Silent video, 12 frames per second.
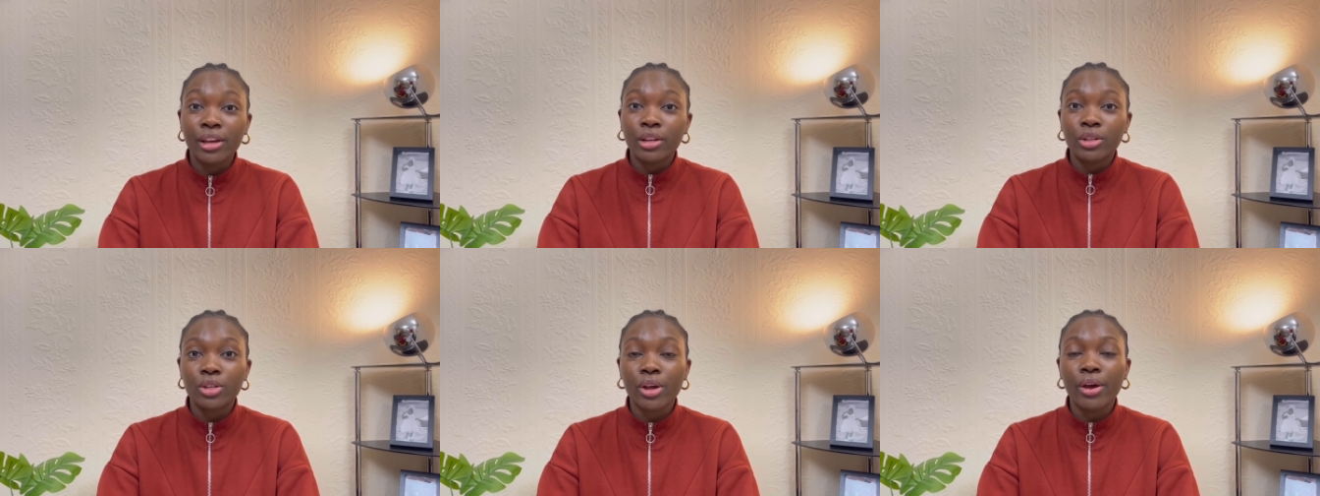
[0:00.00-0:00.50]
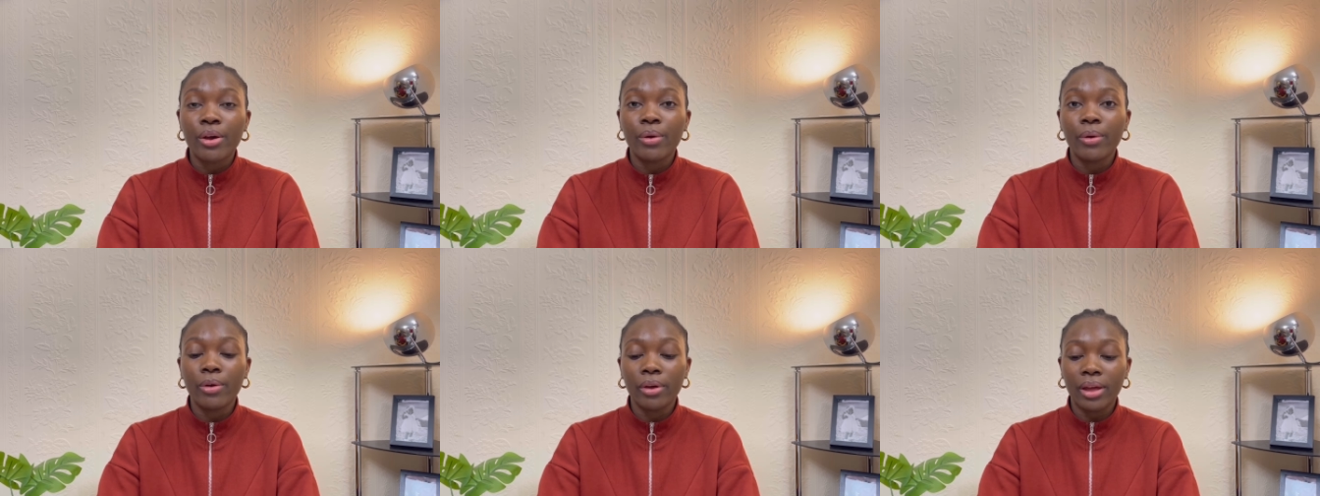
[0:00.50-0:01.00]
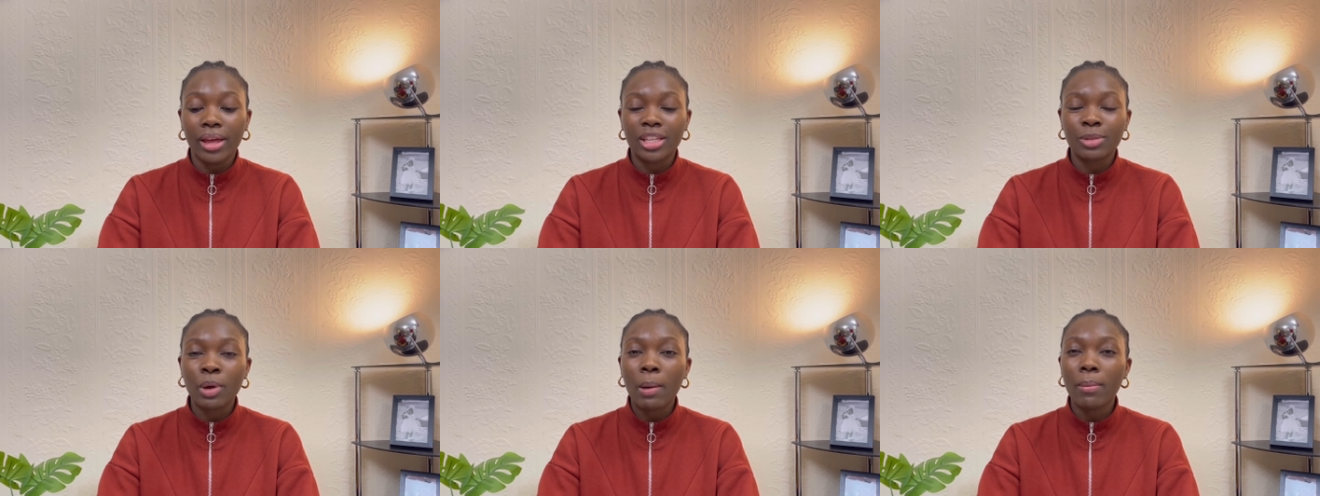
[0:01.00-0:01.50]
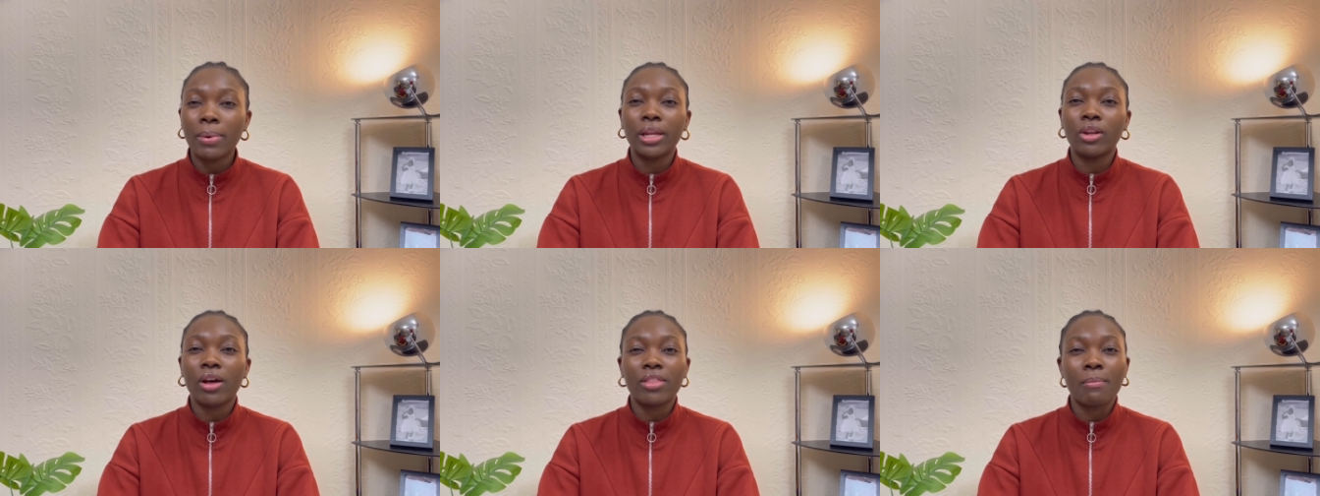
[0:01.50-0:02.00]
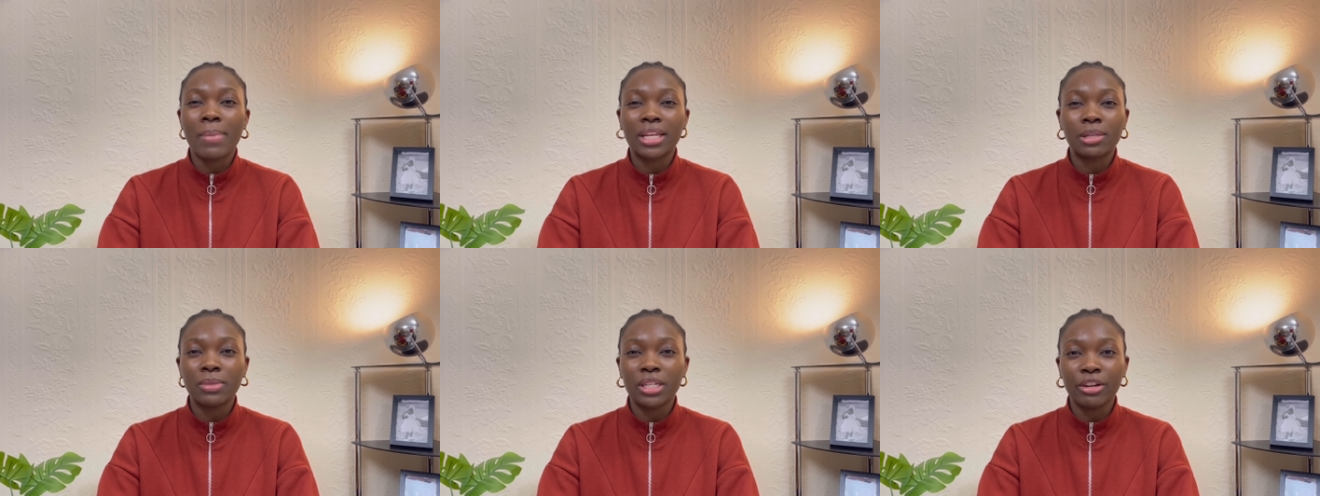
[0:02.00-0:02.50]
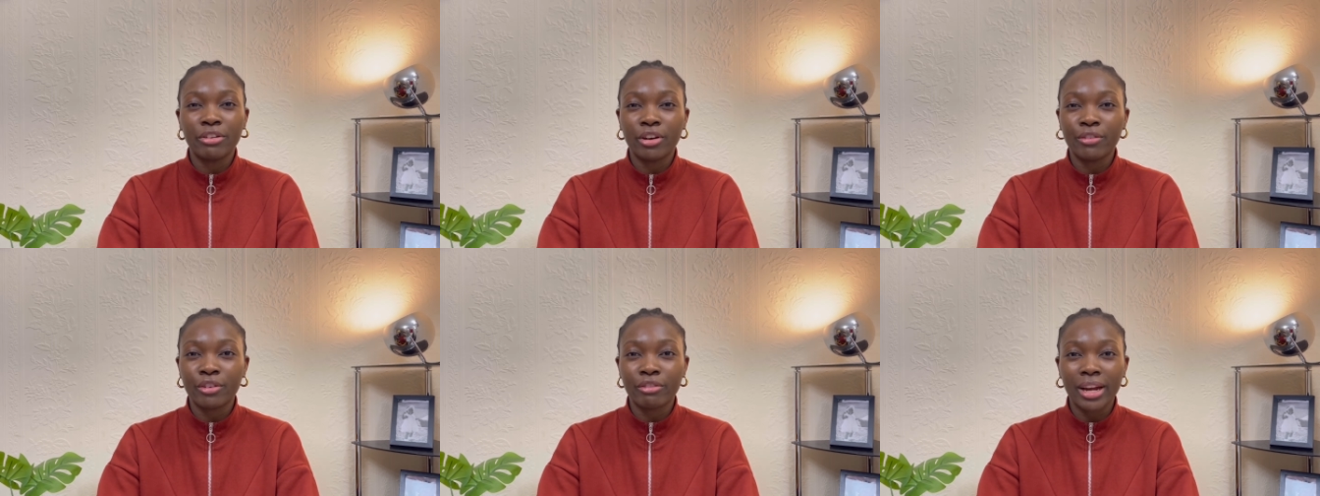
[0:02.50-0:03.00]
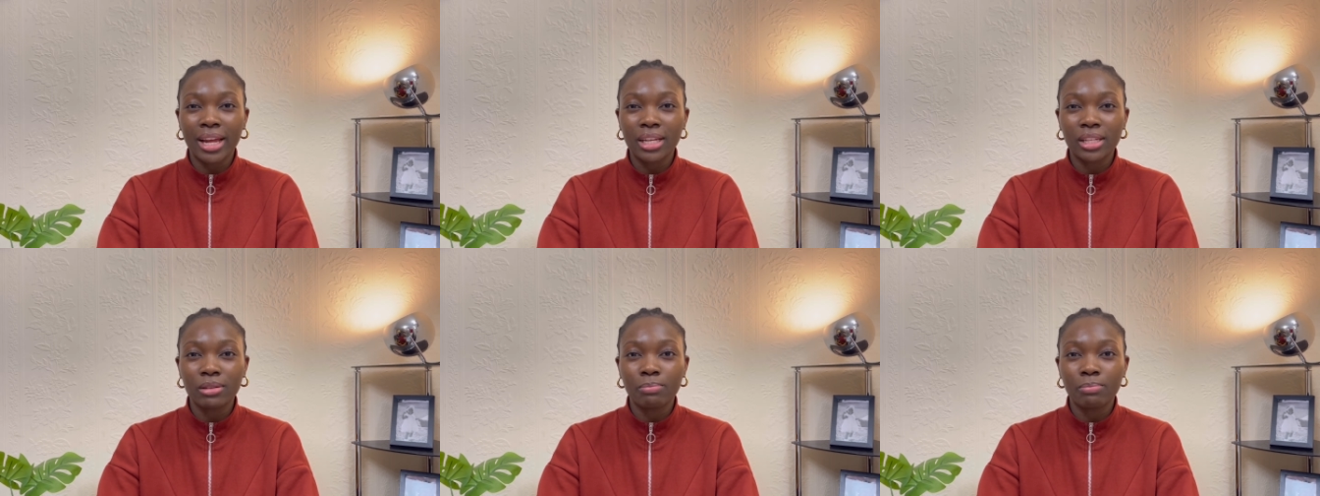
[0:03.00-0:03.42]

So It's probably not the best material for rings,